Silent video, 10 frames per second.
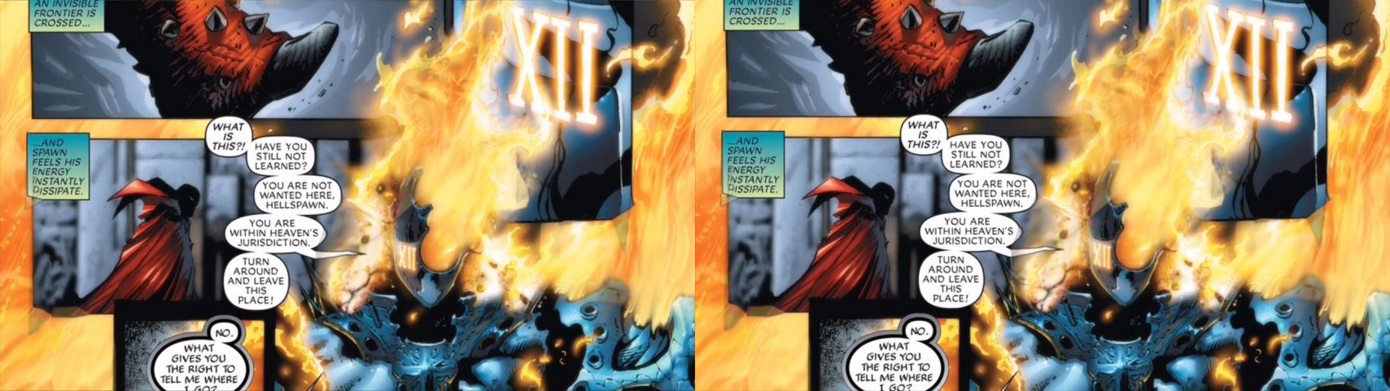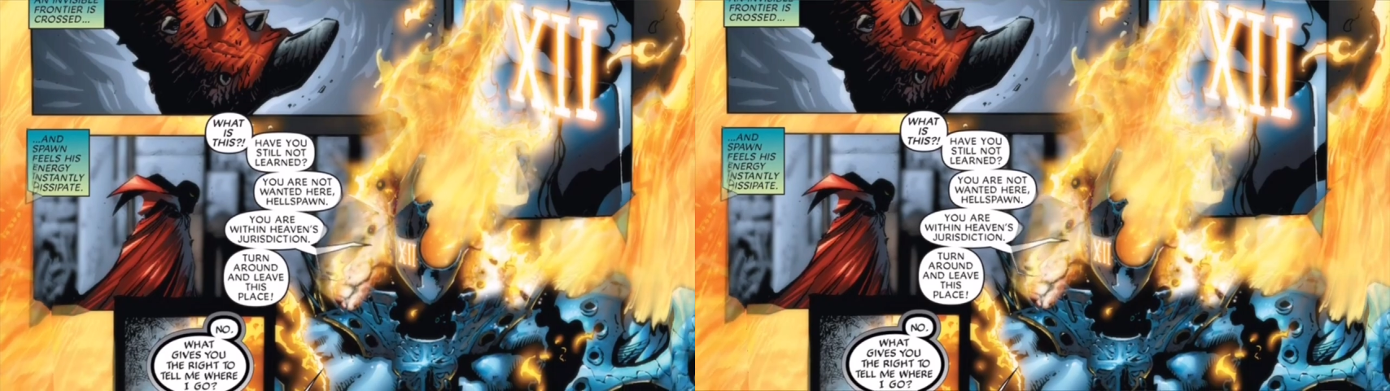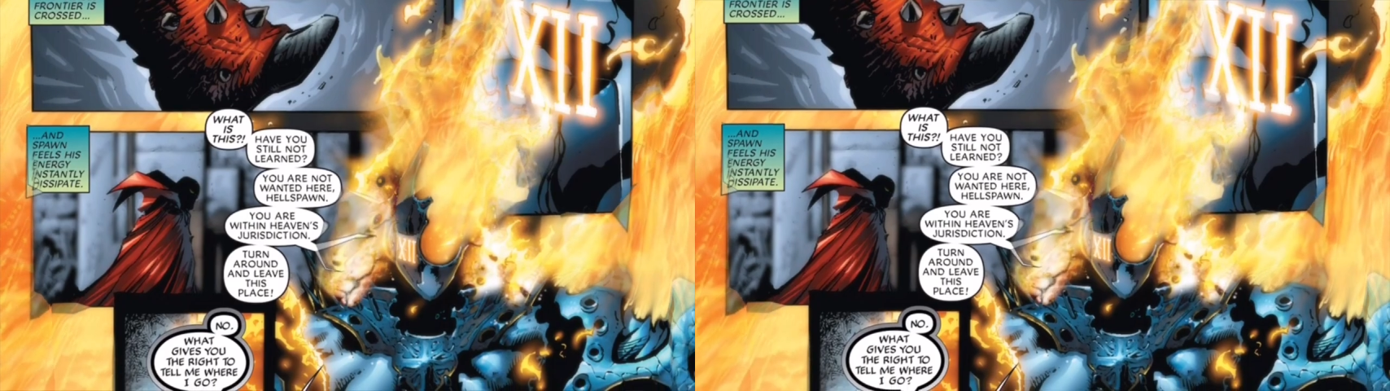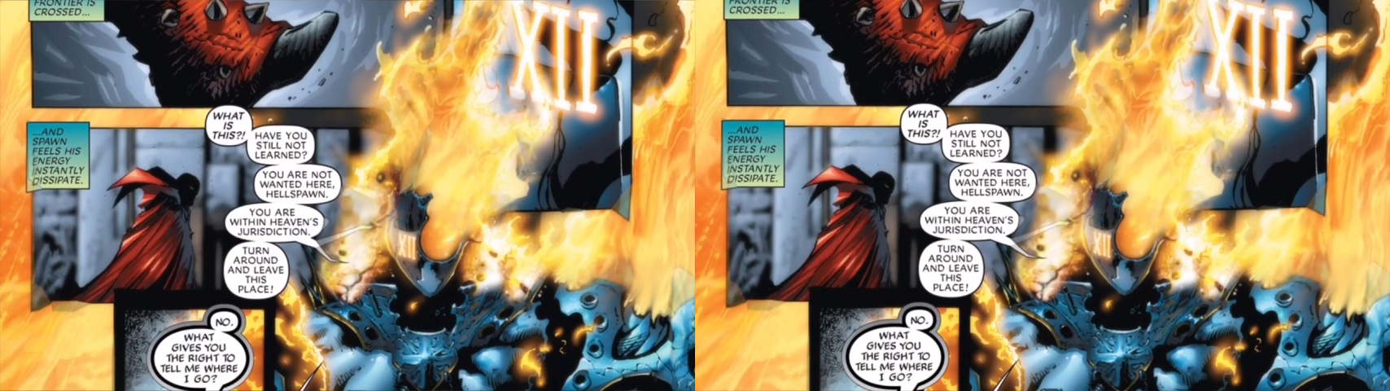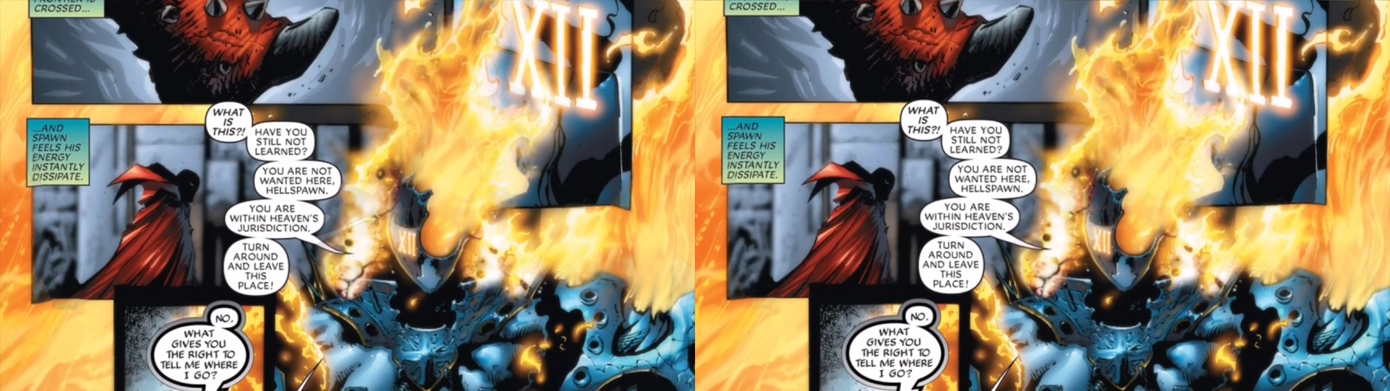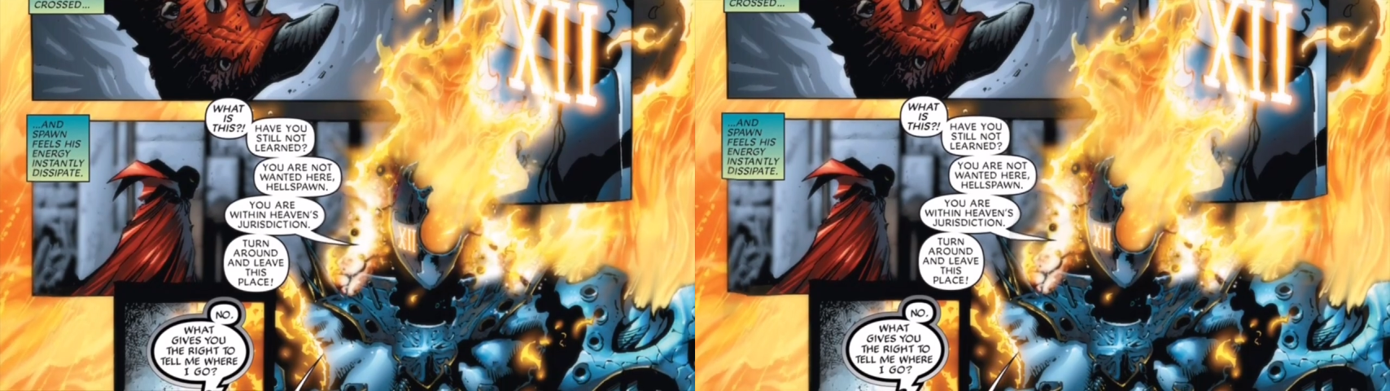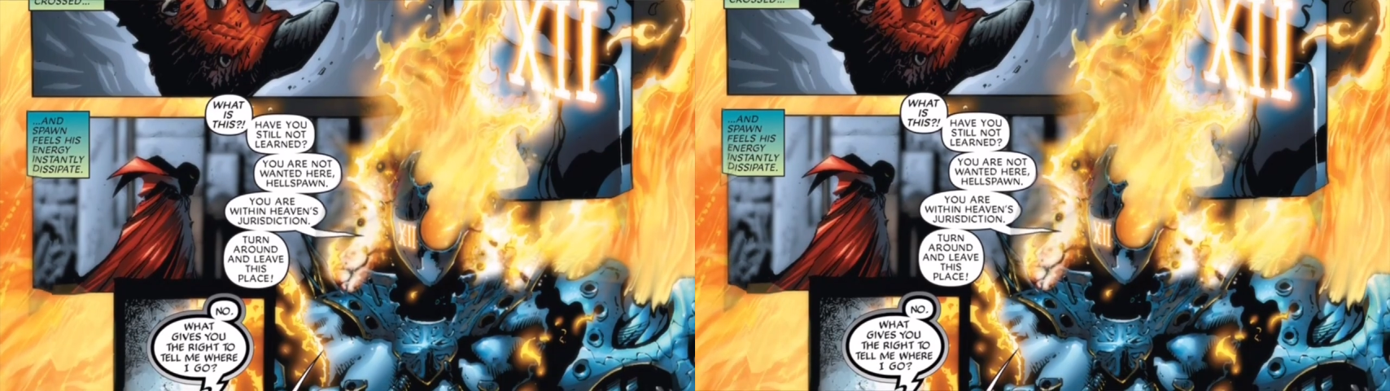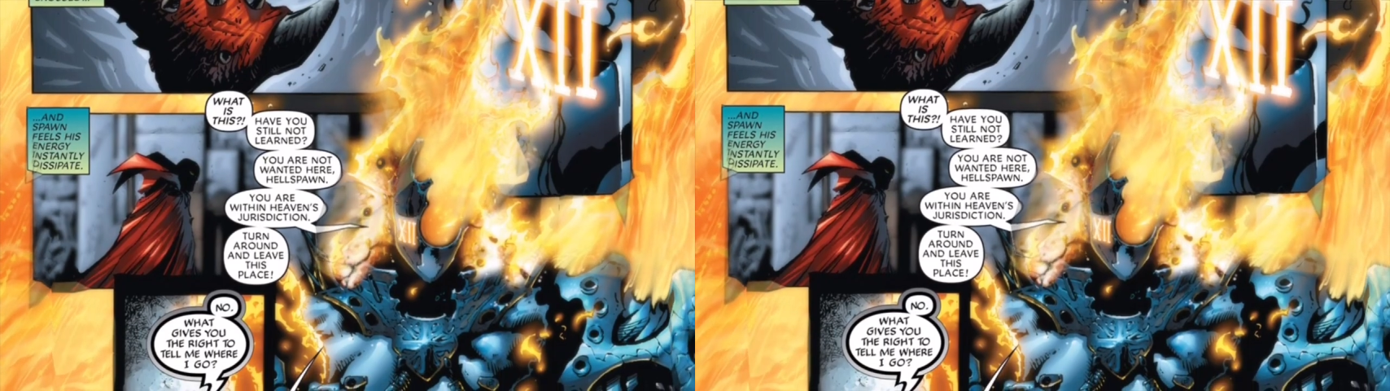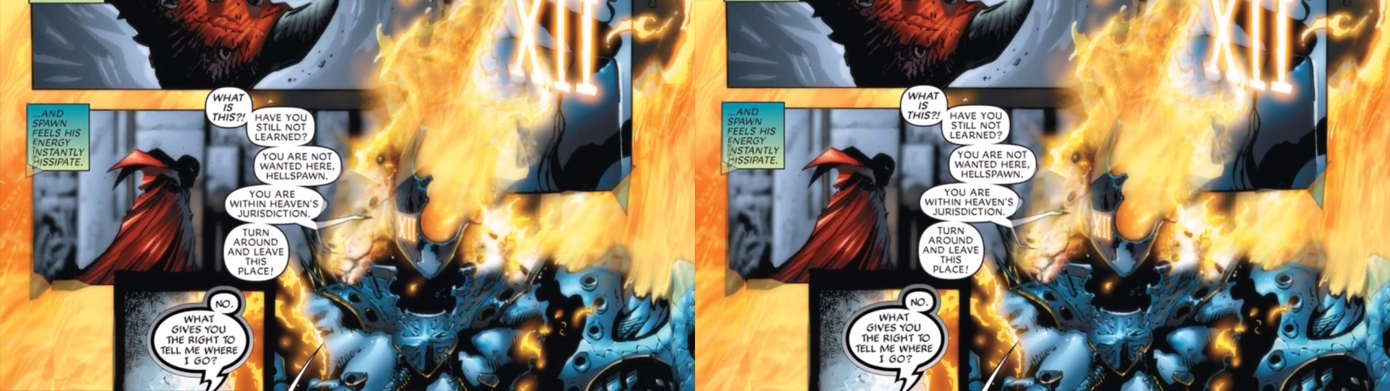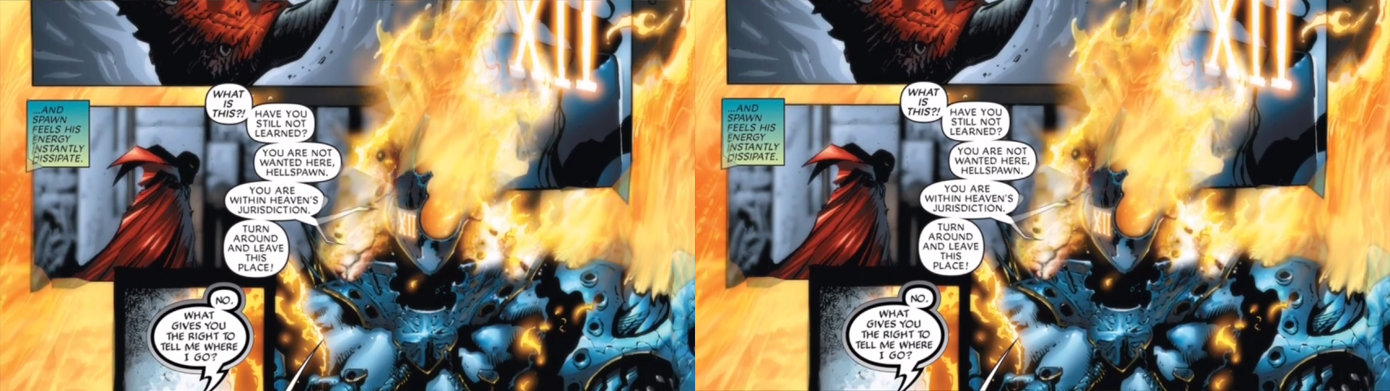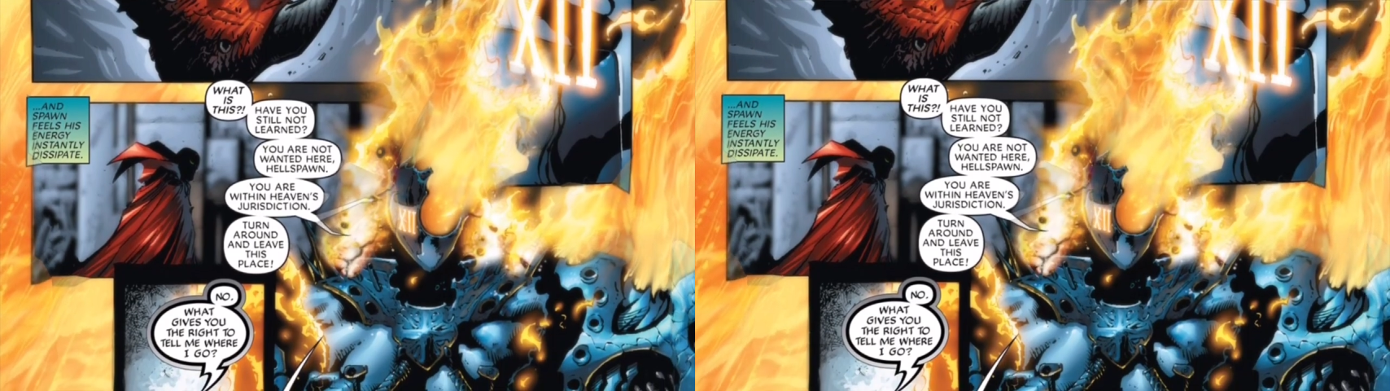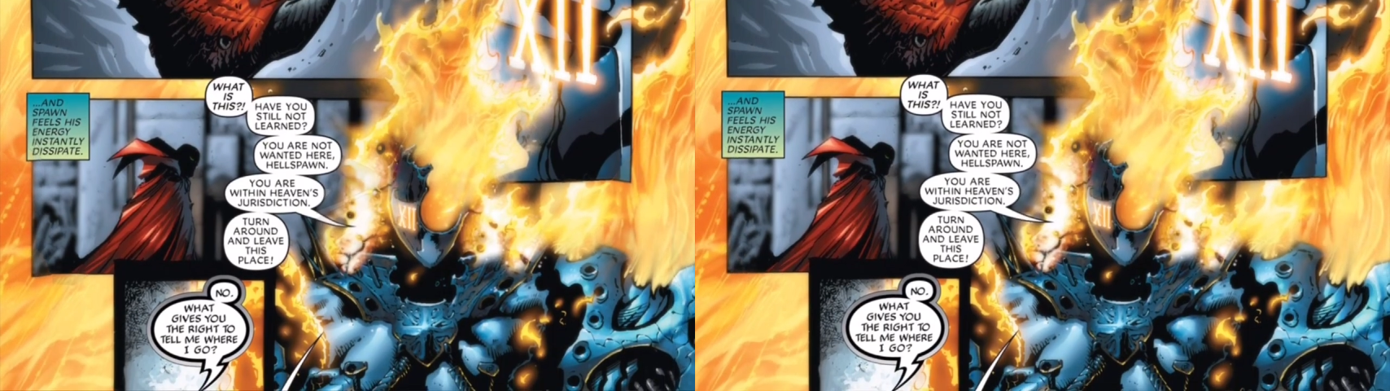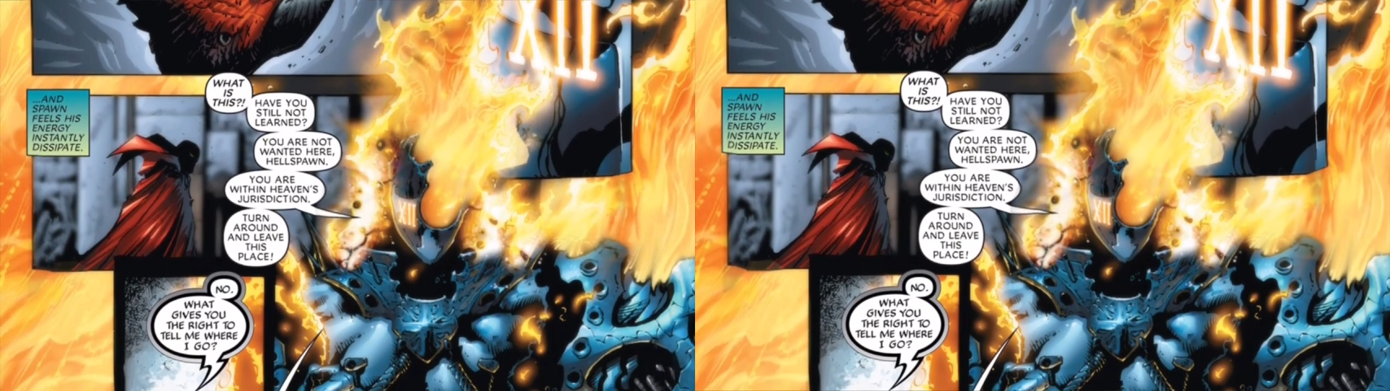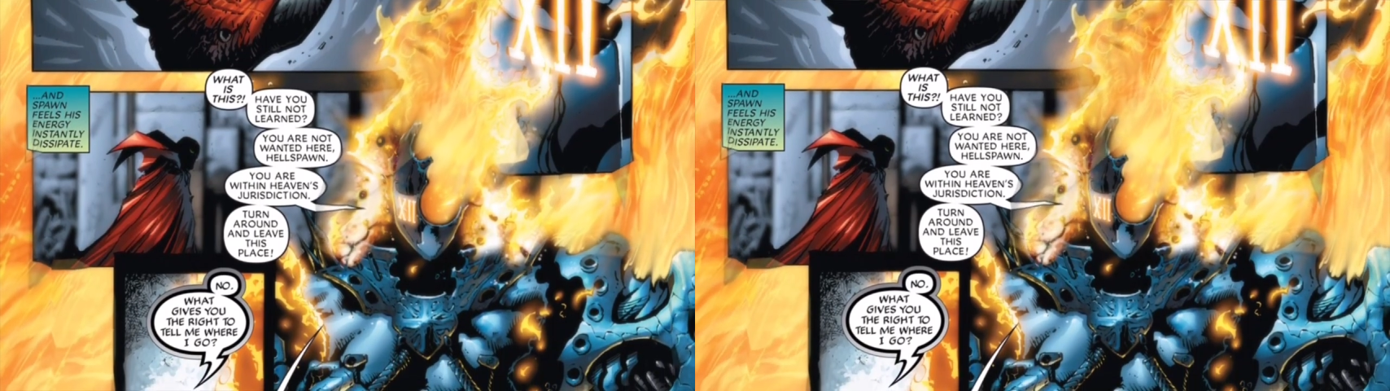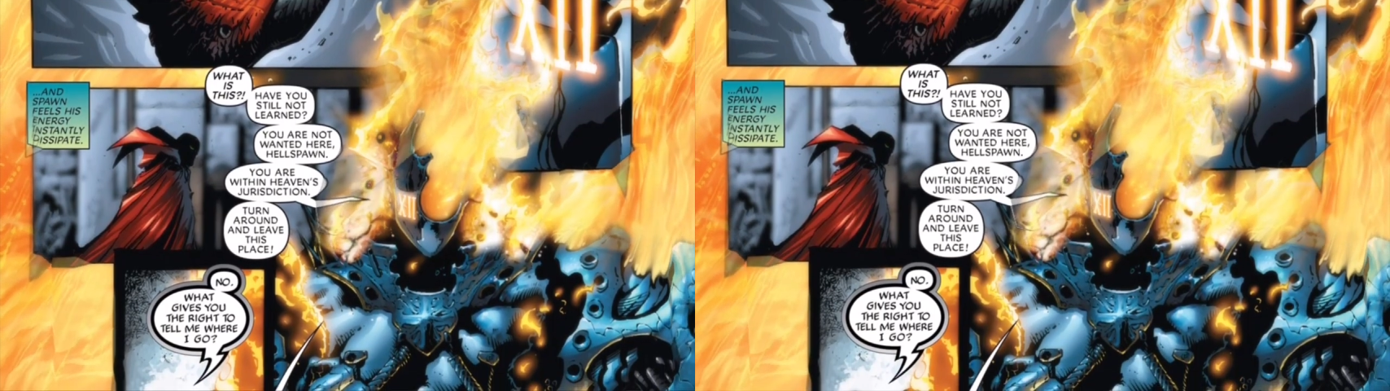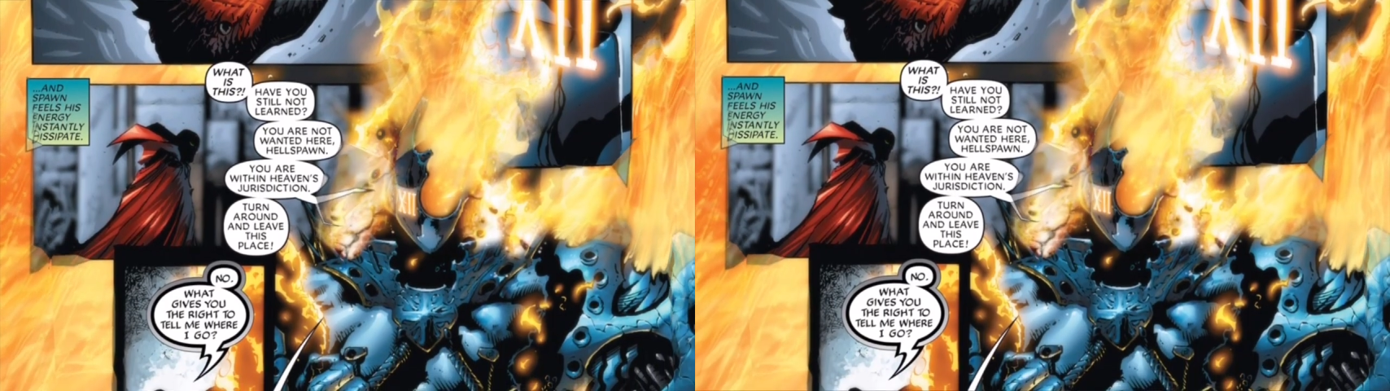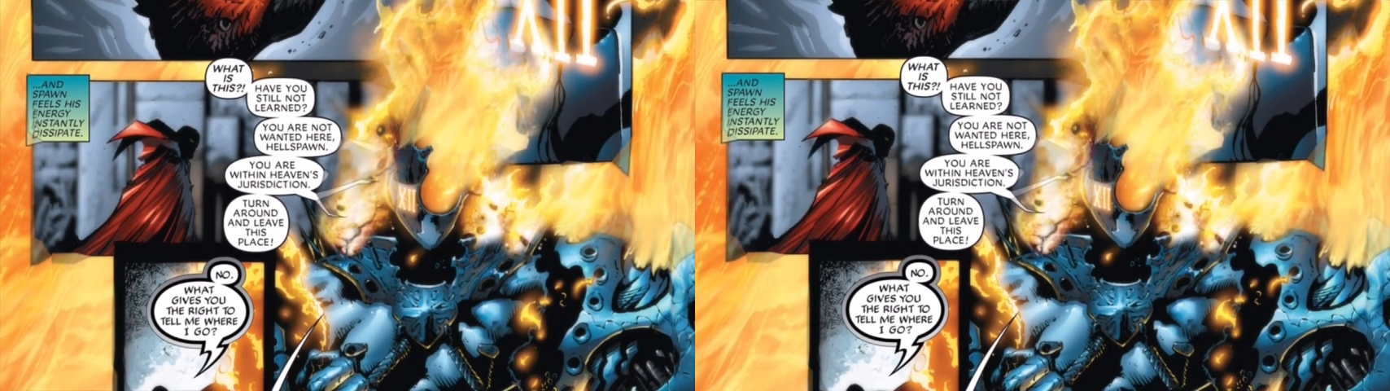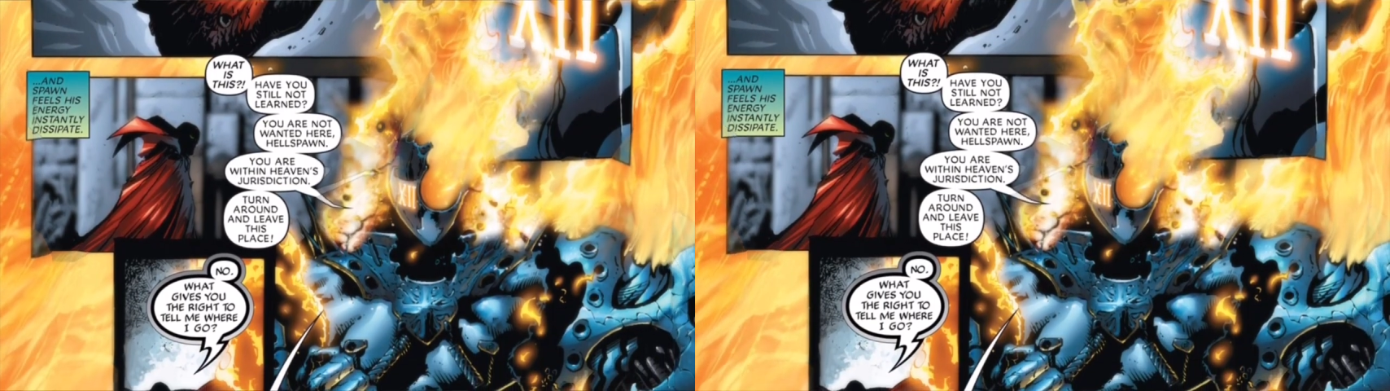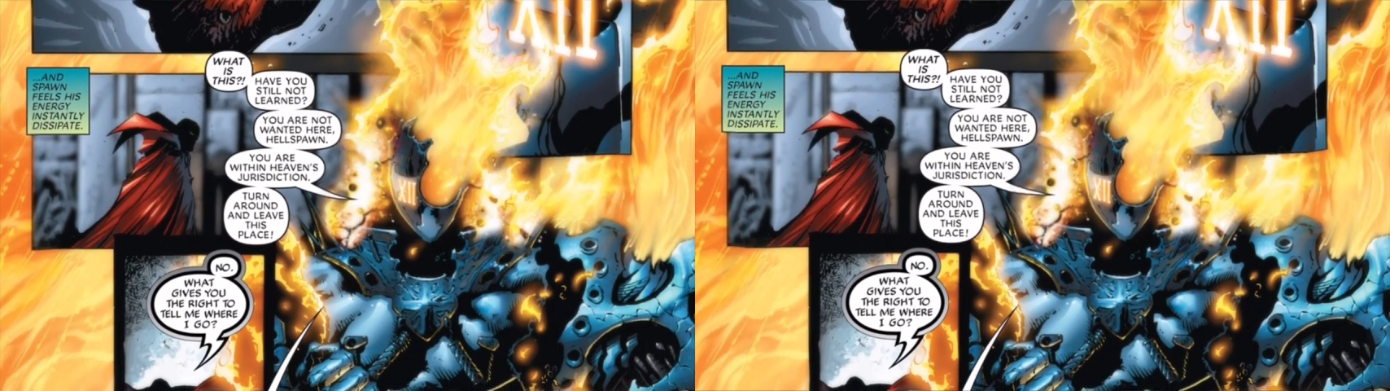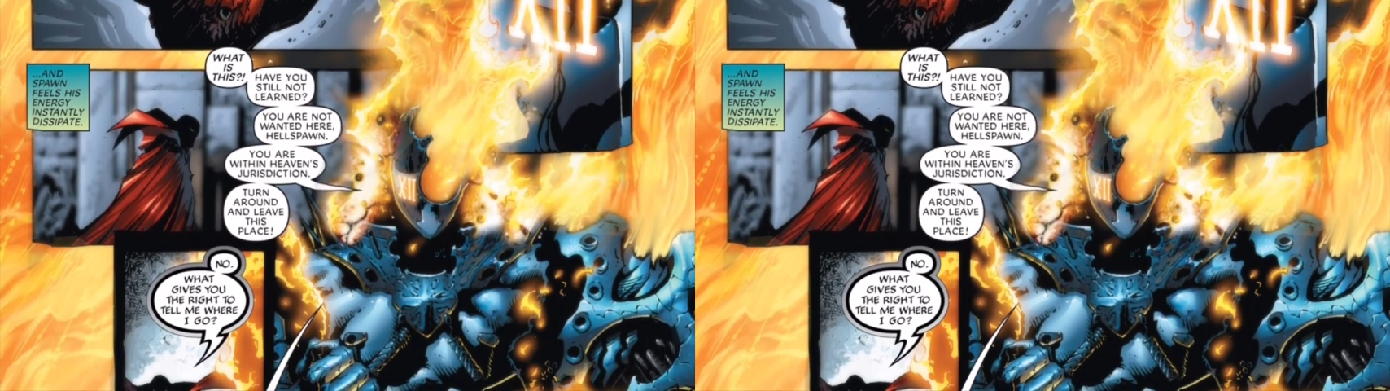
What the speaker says: [unreadable: no face in view]